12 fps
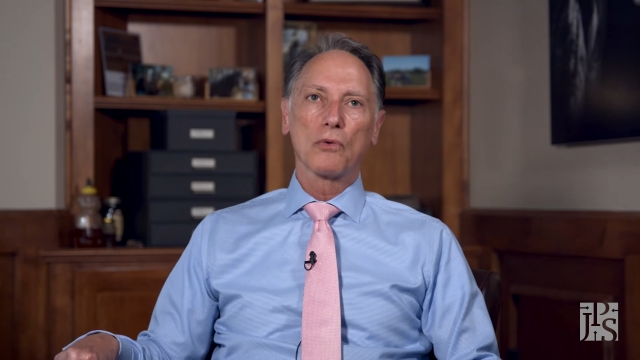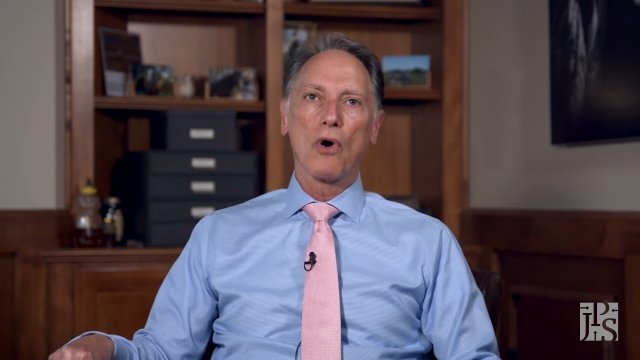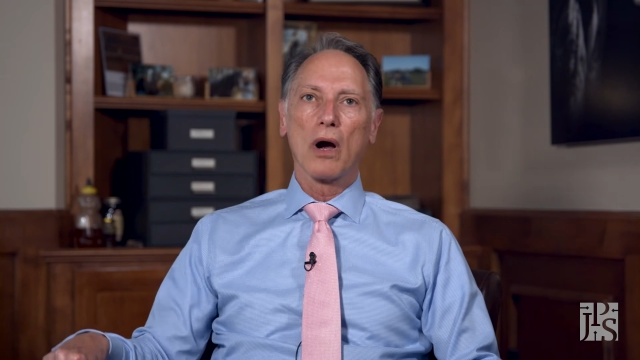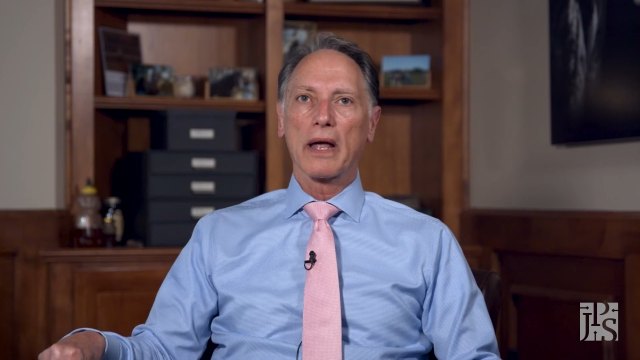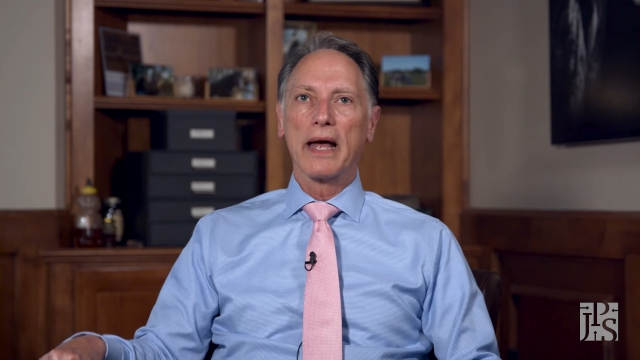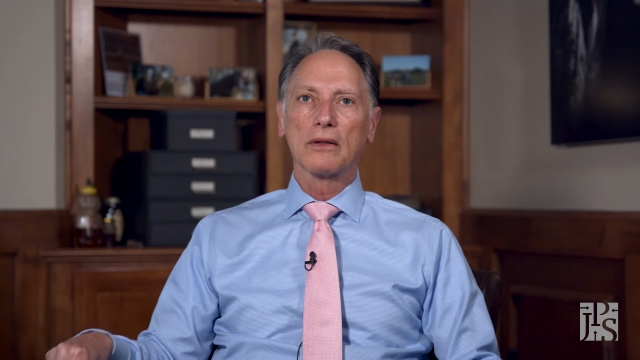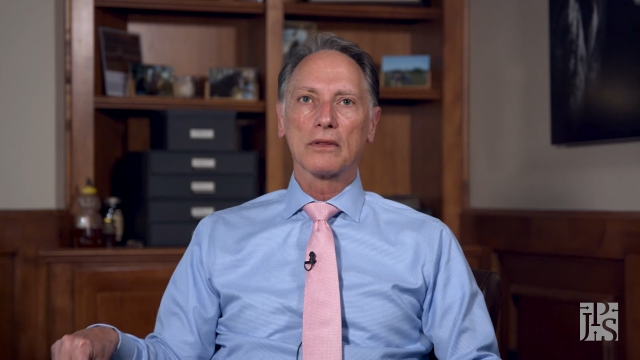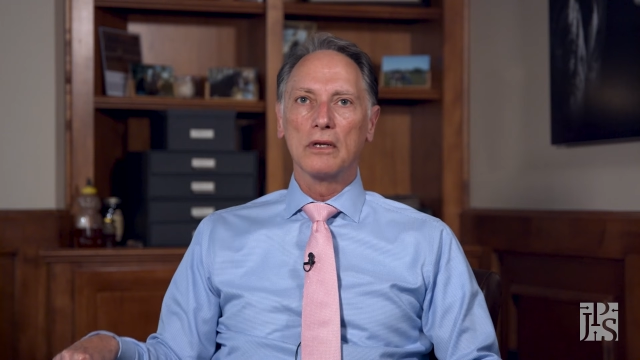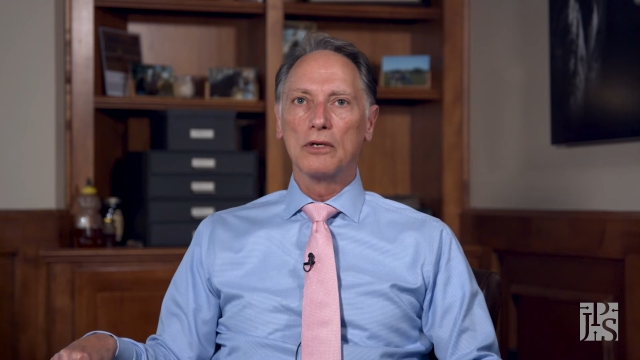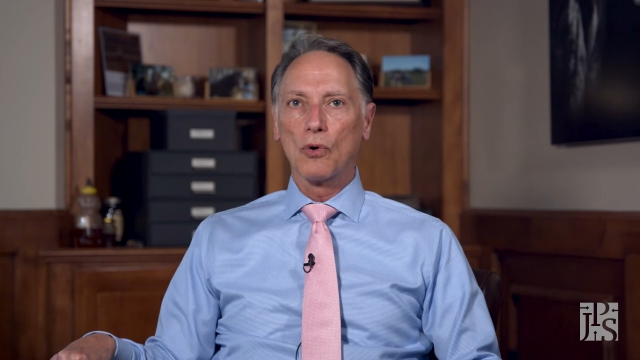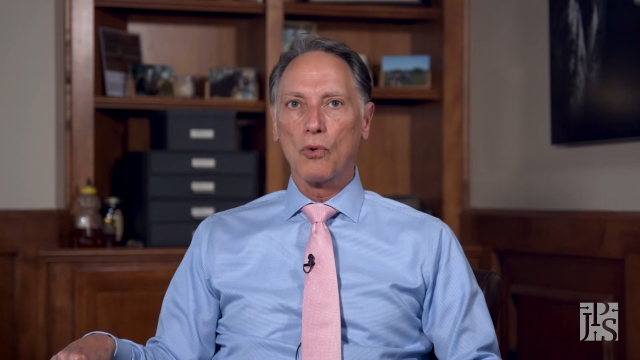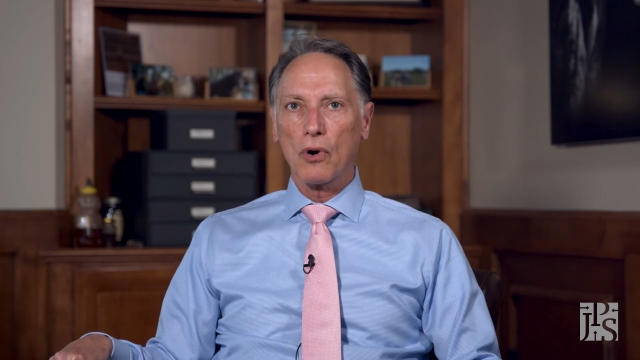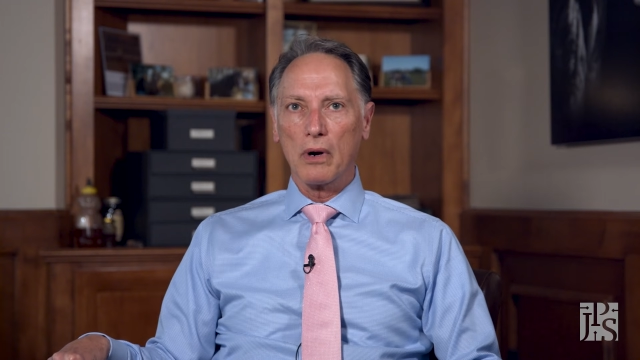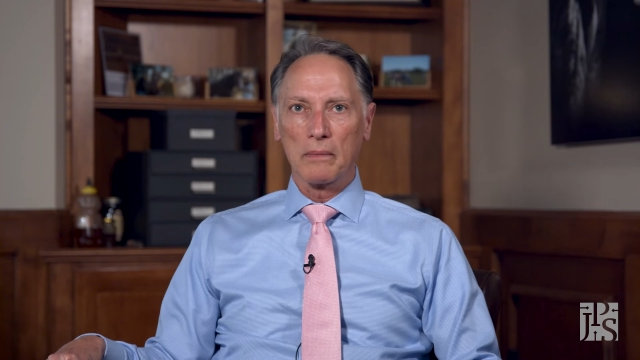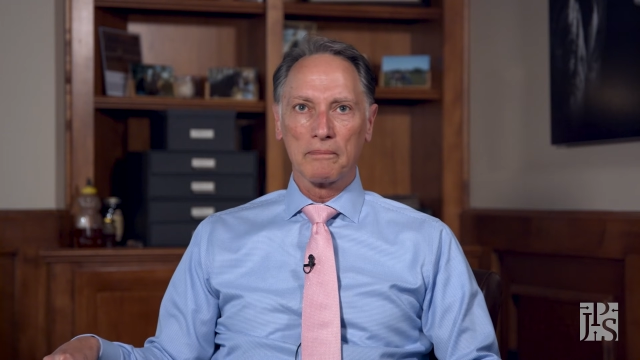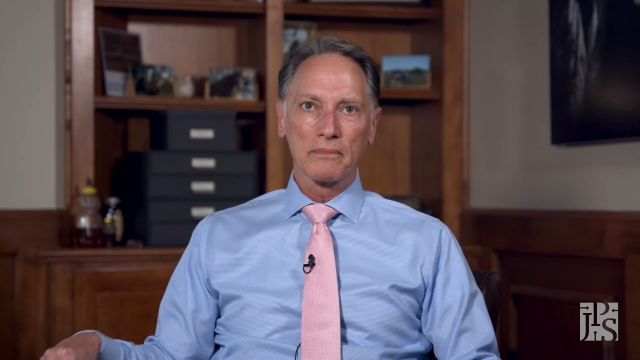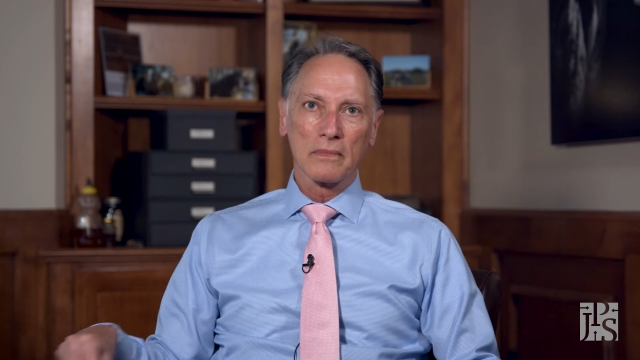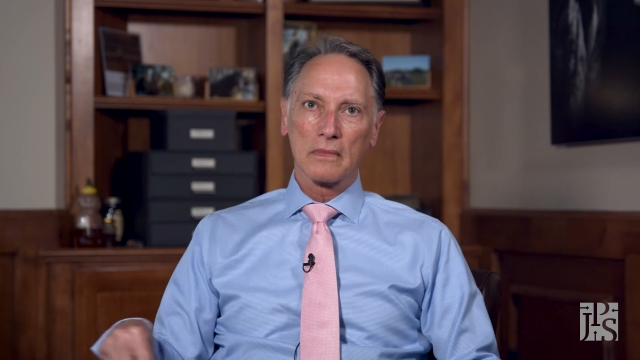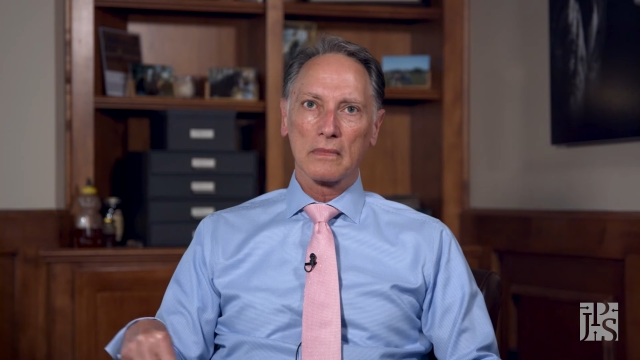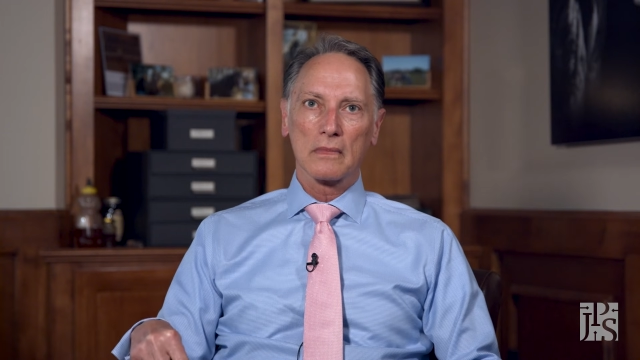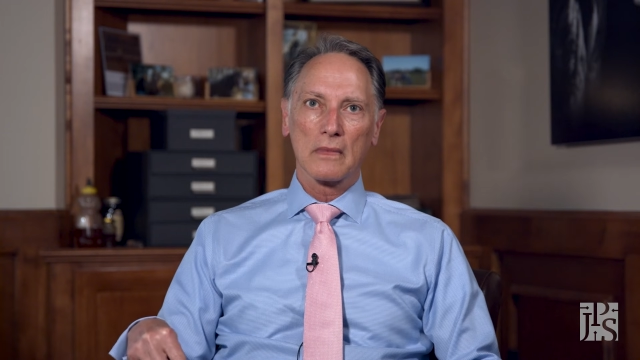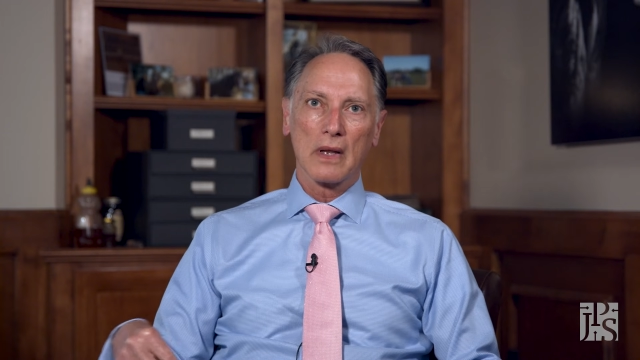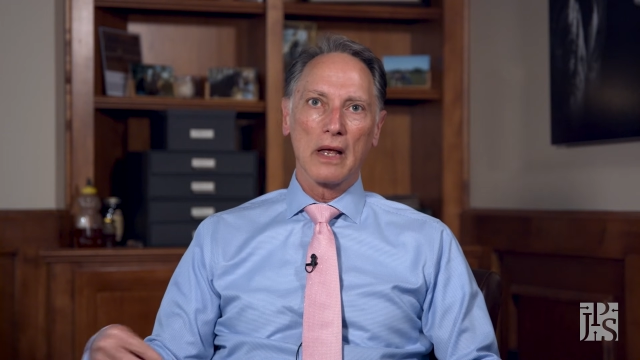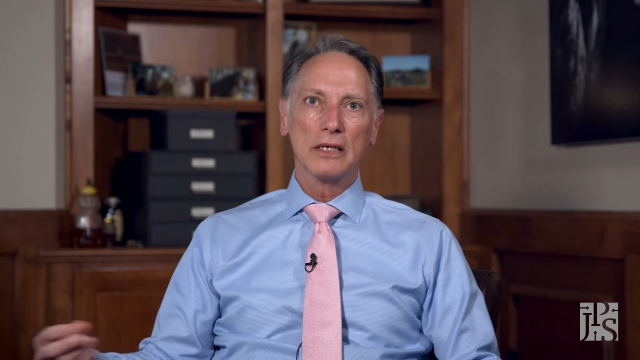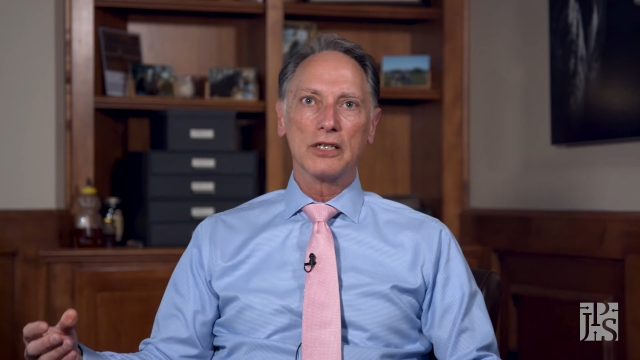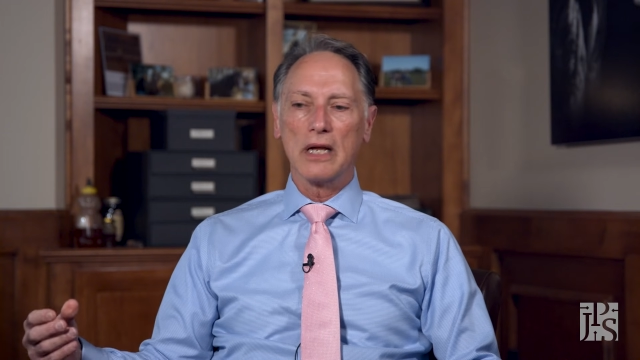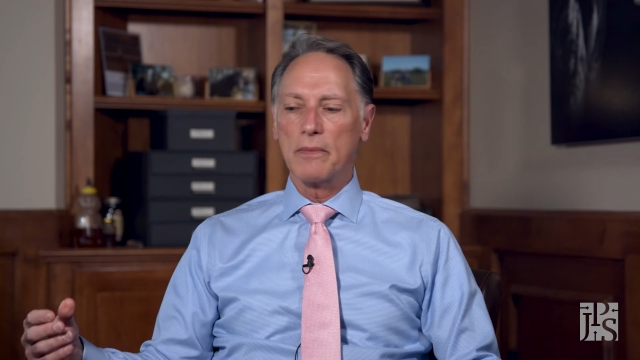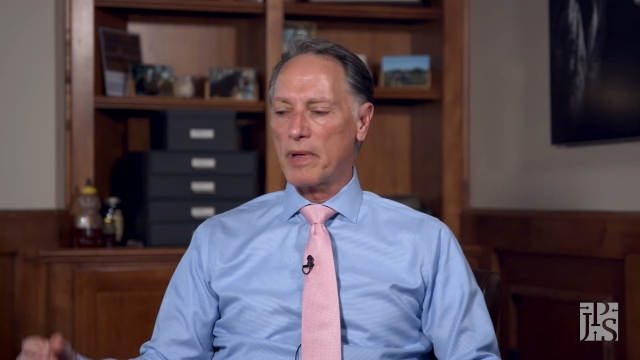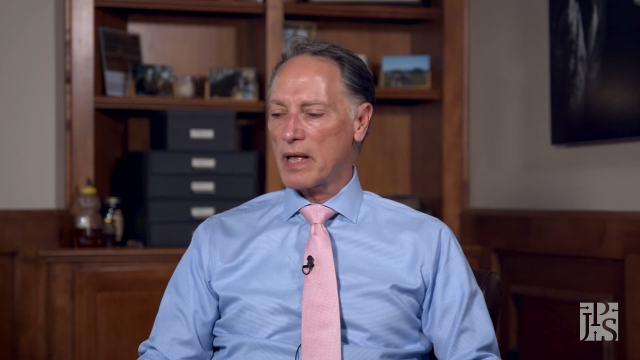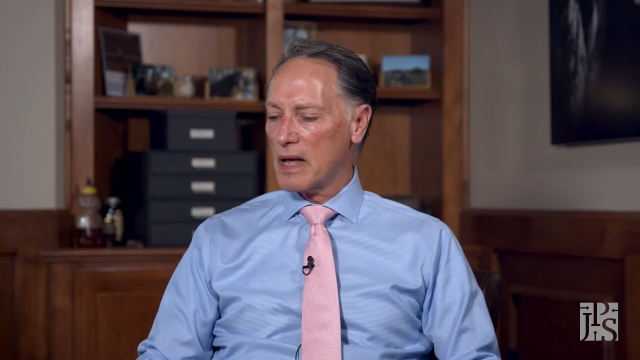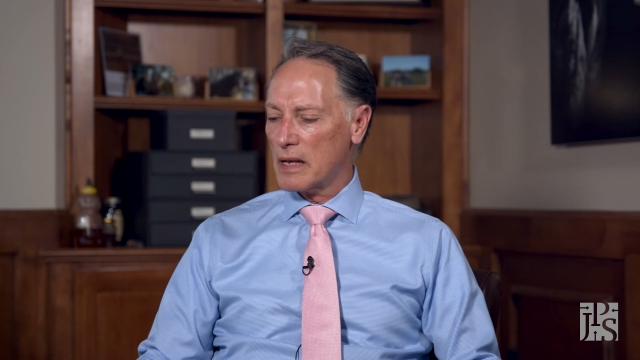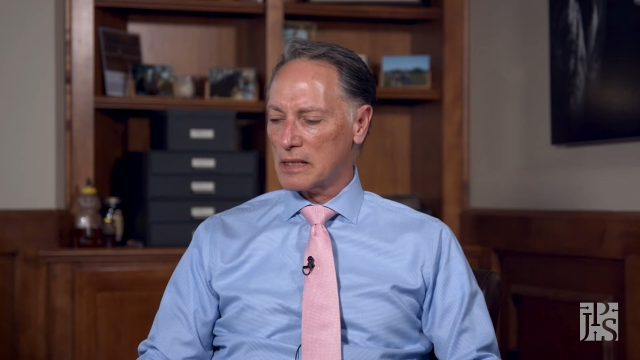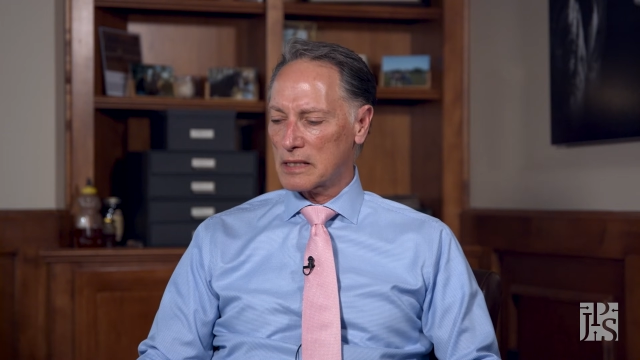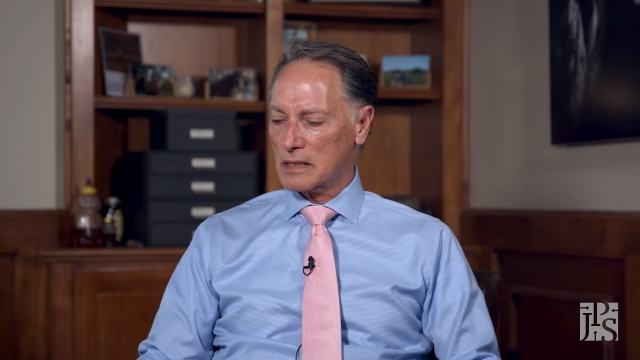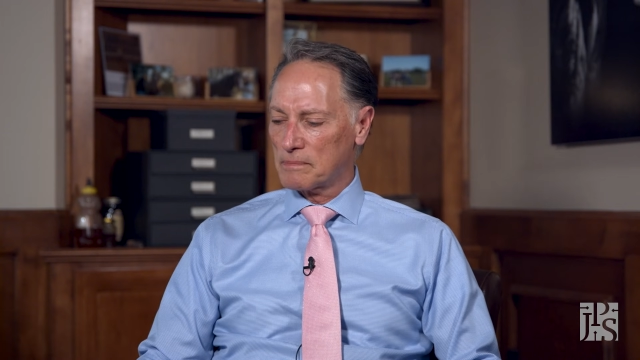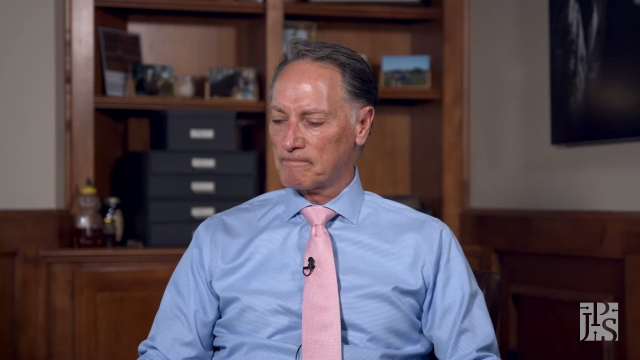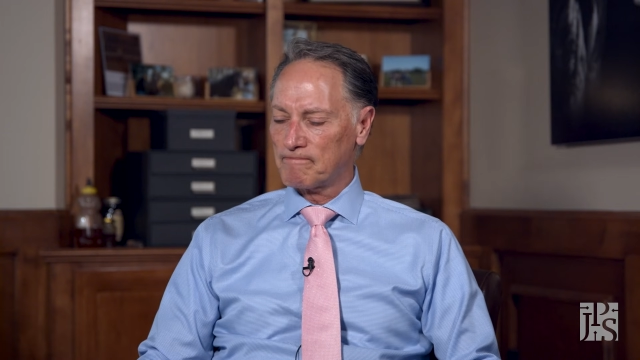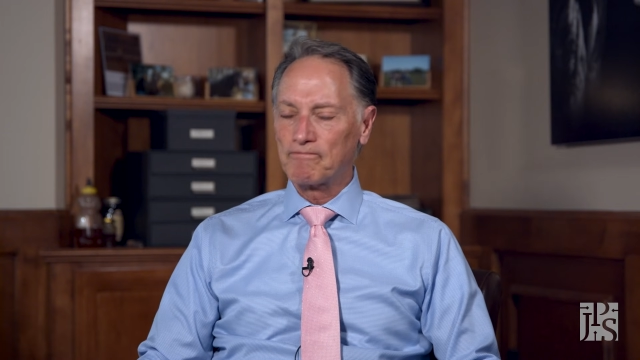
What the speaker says: walk out the door at JPS,